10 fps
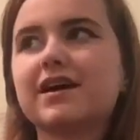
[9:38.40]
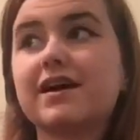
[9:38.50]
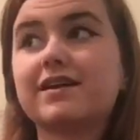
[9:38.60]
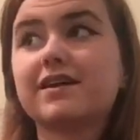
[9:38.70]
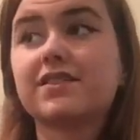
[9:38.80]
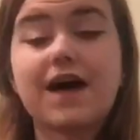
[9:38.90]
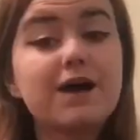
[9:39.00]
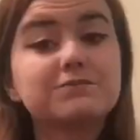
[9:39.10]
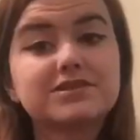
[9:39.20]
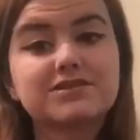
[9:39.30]
and
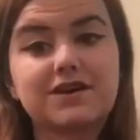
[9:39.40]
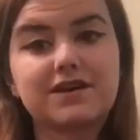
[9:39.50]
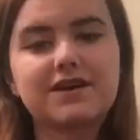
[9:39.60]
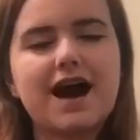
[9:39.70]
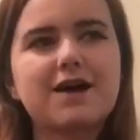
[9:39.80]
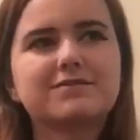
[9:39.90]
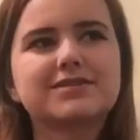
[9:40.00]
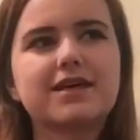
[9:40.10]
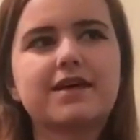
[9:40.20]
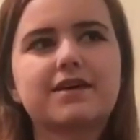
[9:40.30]
that was good. I was
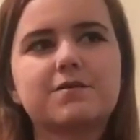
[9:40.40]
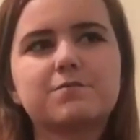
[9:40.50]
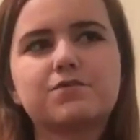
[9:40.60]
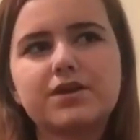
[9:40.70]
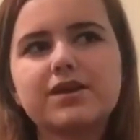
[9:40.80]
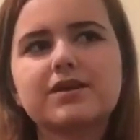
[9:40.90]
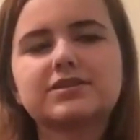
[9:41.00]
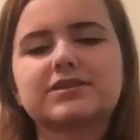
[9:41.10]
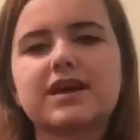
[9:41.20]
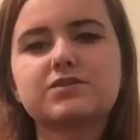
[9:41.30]
like pretty on
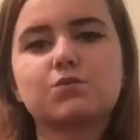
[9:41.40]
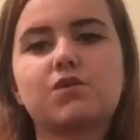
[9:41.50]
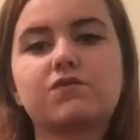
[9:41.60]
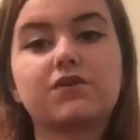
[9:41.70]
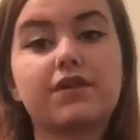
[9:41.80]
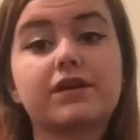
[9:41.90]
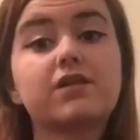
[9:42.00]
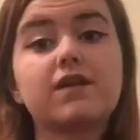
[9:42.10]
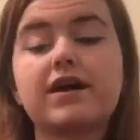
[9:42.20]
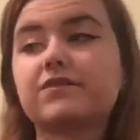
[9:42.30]
schedule for like a
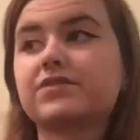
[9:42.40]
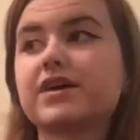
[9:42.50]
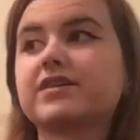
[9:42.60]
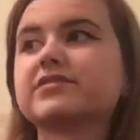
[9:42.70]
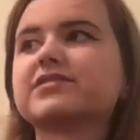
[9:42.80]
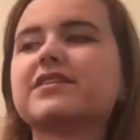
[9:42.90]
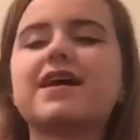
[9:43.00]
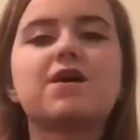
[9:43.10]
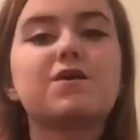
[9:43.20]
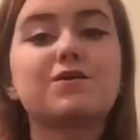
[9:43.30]
lot of things, and
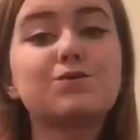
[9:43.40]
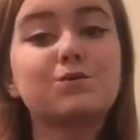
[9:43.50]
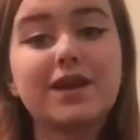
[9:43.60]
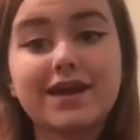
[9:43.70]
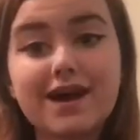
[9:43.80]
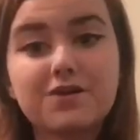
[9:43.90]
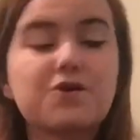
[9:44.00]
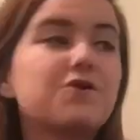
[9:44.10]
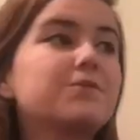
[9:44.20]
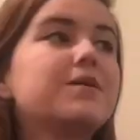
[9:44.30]
when I got
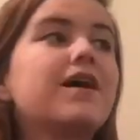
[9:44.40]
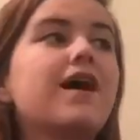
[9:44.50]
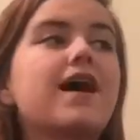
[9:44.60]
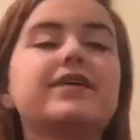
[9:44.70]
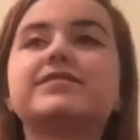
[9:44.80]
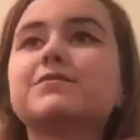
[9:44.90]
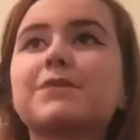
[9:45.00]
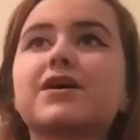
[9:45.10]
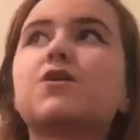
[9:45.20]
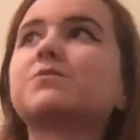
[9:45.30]
home, I did
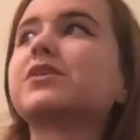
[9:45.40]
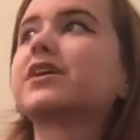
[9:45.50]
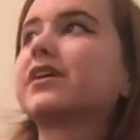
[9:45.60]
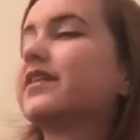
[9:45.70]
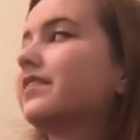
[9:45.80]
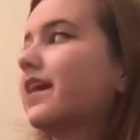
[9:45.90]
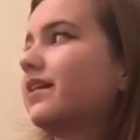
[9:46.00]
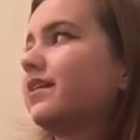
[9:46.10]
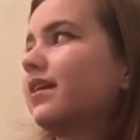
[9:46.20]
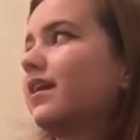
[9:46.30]
my homework, and
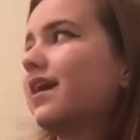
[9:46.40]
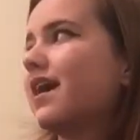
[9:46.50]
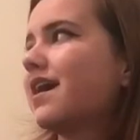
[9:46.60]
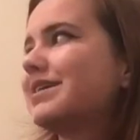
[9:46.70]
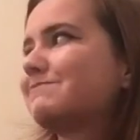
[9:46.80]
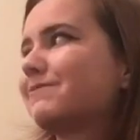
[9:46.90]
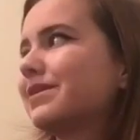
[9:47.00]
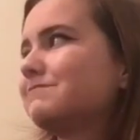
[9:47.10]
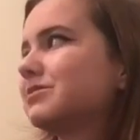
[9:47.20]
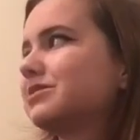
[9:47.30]
then I
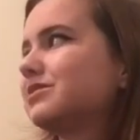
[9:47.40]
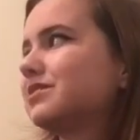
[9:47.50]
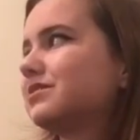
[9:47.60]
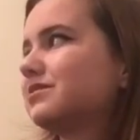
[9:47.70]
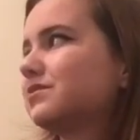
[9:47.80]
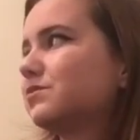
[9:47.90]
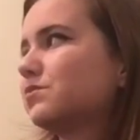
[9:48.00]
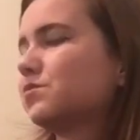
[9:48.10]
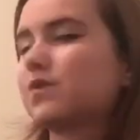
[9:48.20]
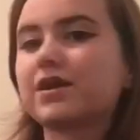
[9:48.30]
pretty much just
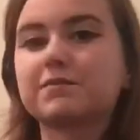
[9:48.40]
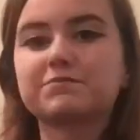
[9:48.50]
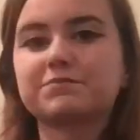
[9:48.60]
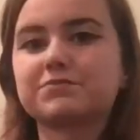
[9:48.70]
went up